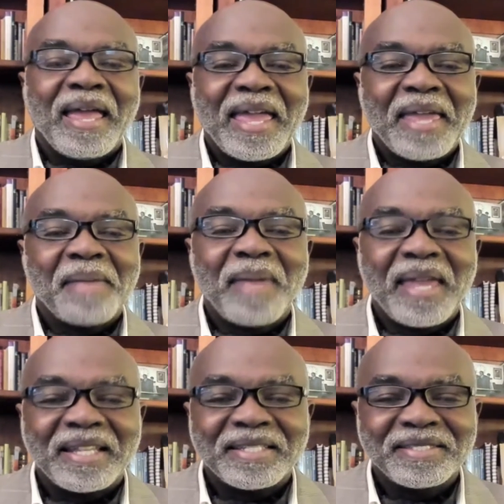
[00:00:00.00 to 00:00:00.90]

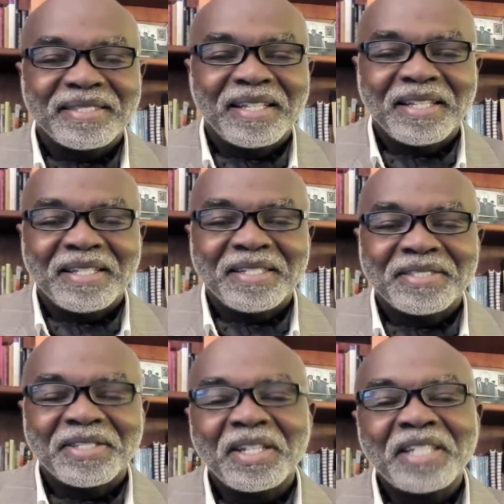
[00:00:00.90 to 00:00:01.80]
Amen.
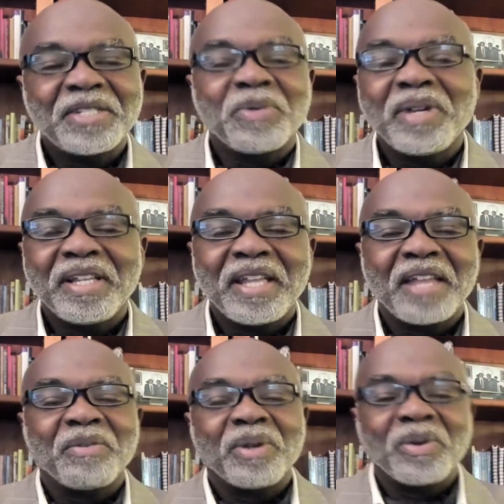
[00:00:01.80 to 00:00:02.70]
So let's agree
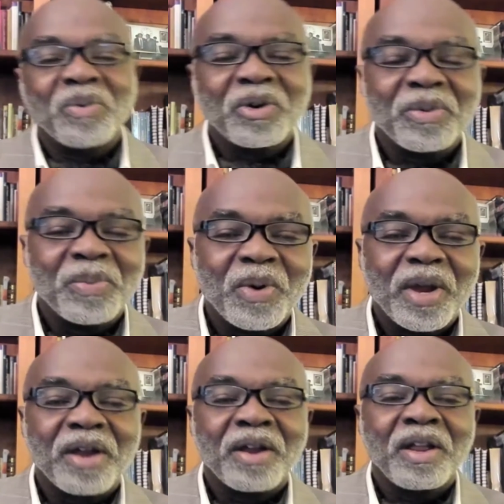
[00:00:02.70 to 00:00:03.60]
together in the word of
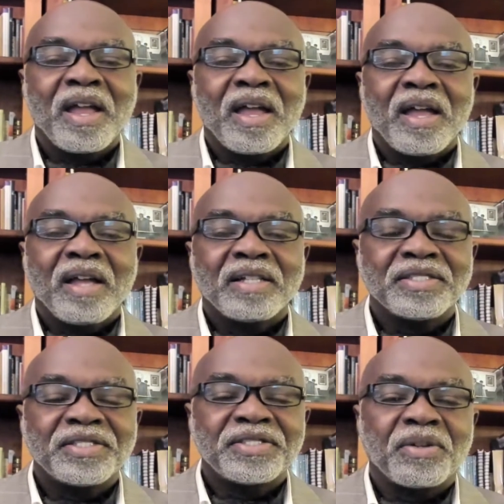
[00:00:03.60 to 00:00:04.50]
prayer
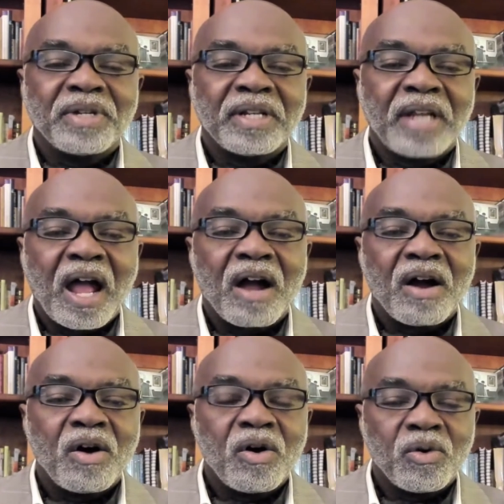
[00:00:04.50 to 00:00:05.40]
concerning
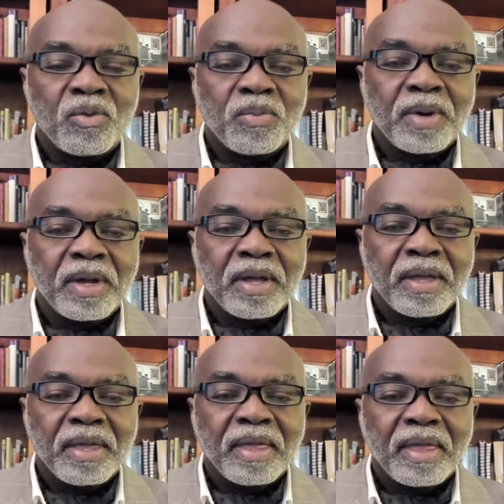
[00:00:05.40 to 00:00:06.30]
our hope.
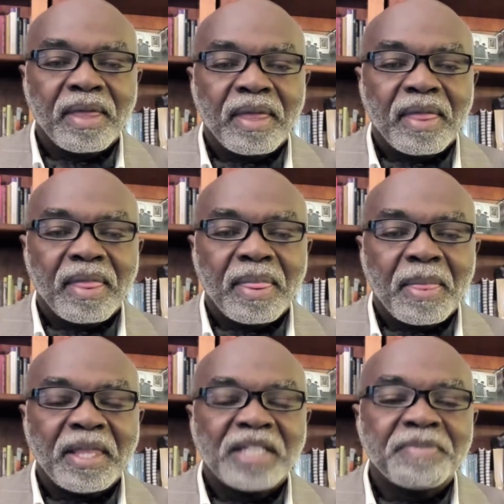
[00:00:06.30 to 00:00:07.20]

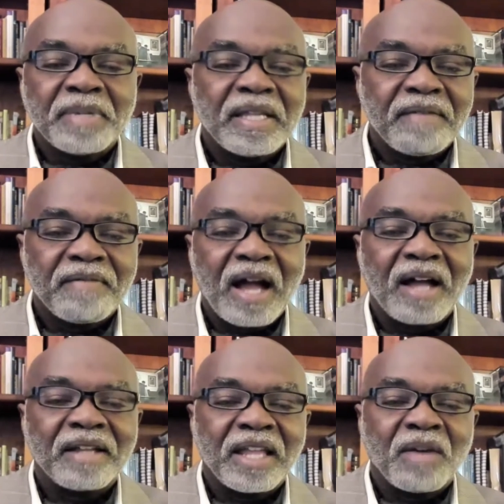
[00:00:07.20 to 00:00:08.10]
Let's believe,
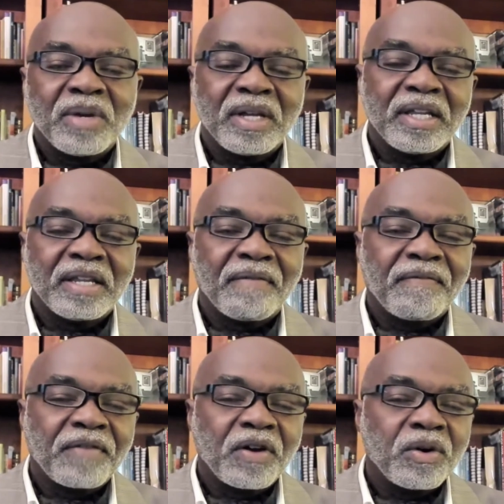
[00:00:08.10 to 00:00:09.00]
God, that we get a
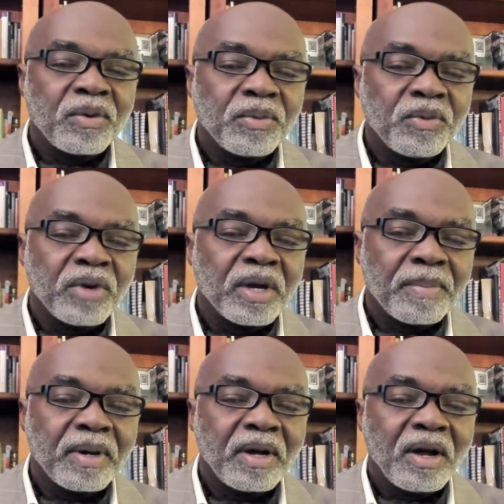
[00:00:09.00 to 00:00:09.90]
firm
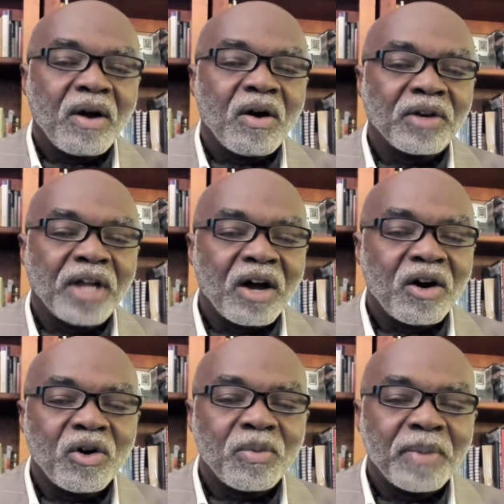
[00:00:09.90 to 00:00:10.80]
grip on our
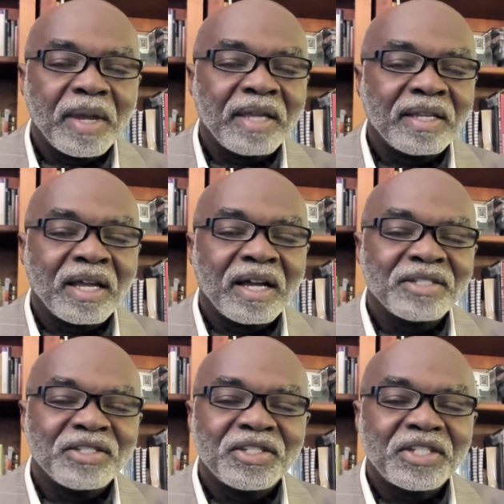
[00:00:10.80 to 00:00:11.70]
hope,
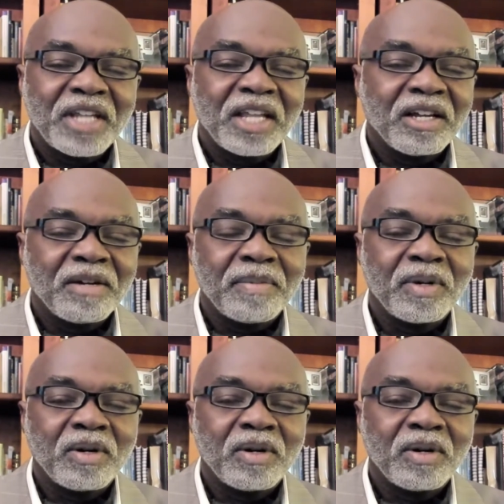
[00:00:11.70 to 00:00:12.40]
unshakable